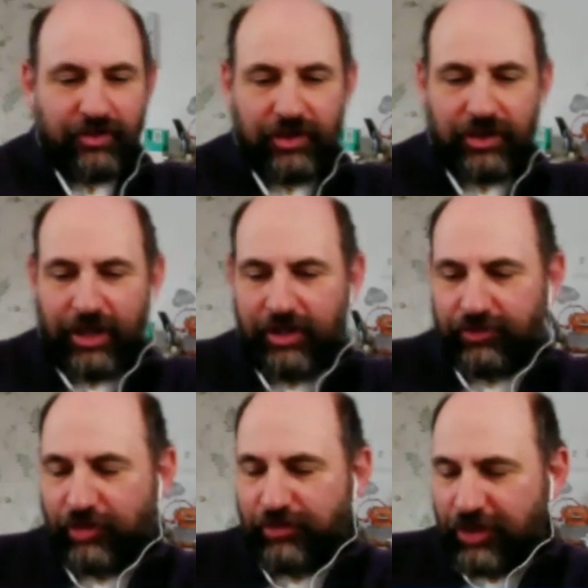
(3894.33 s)
kind of
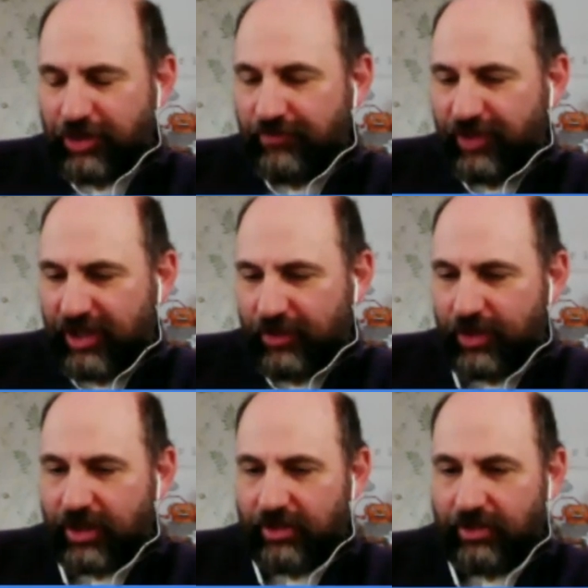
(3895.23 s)
summed it up fairly
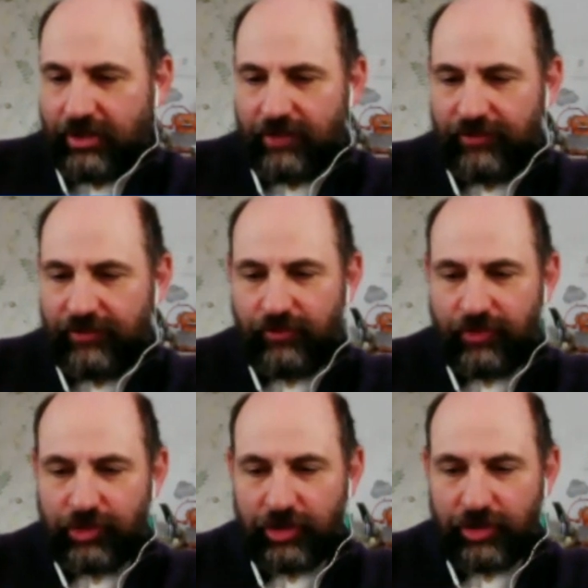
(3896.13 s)
well. I think there's
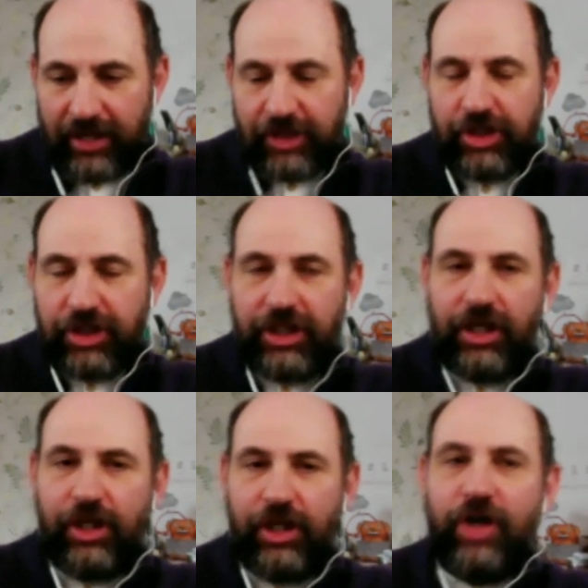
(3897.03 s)
actually a
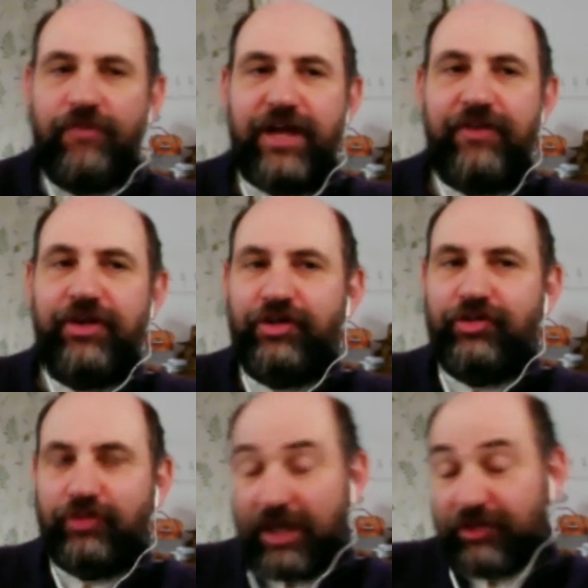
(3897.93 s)
lot of
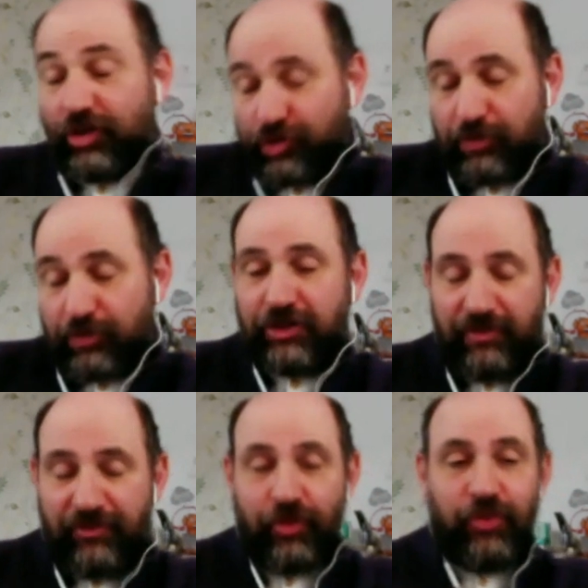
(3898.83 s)
areas, as I suspected
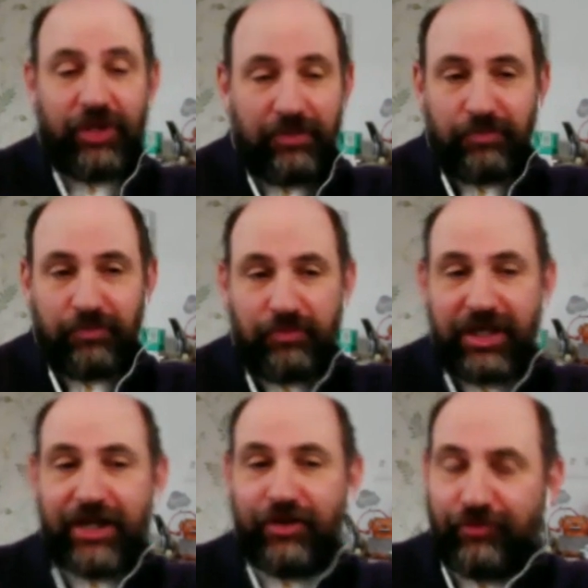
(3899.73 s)
before we
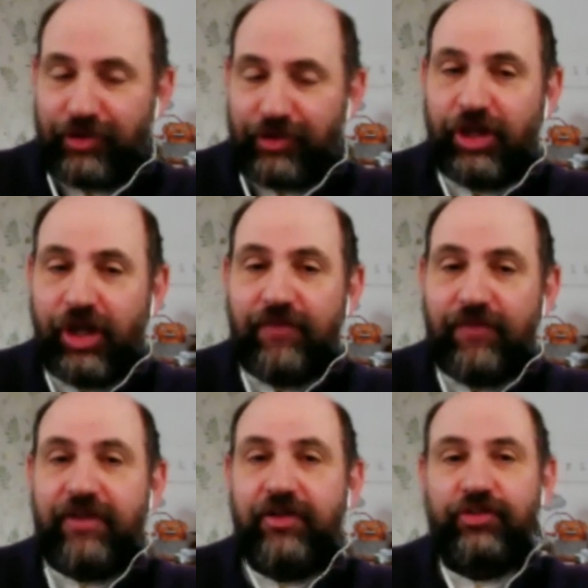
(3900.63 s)
began all this, a lot of
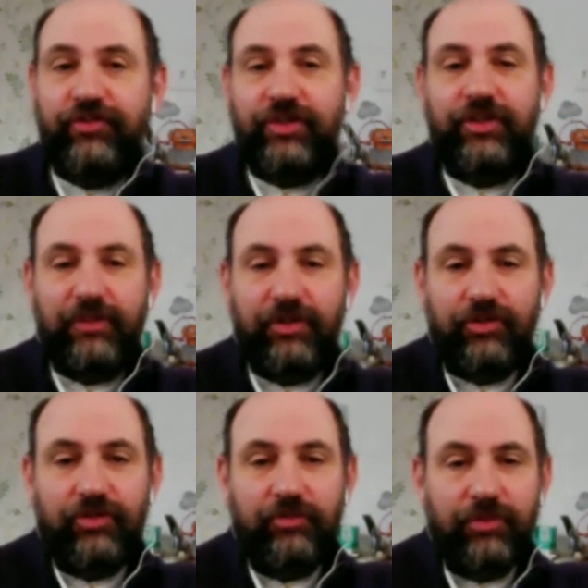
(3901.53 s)
areas of agreement
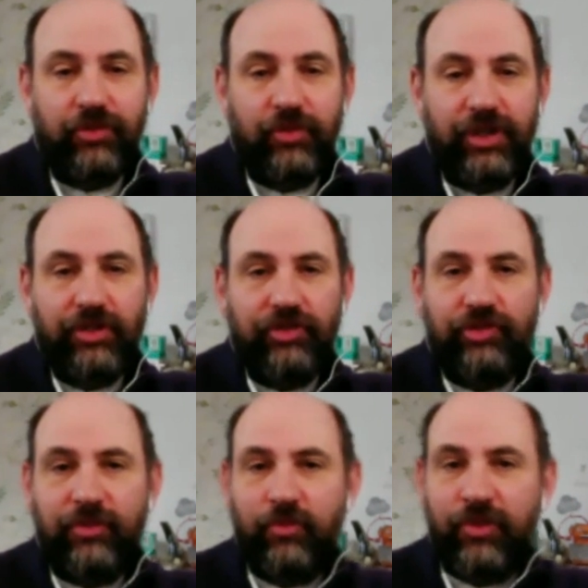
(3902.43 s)
between us. I
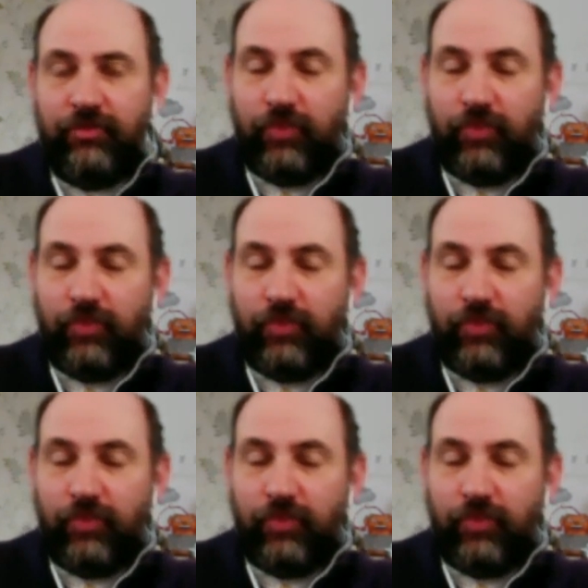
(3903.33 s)
mean, we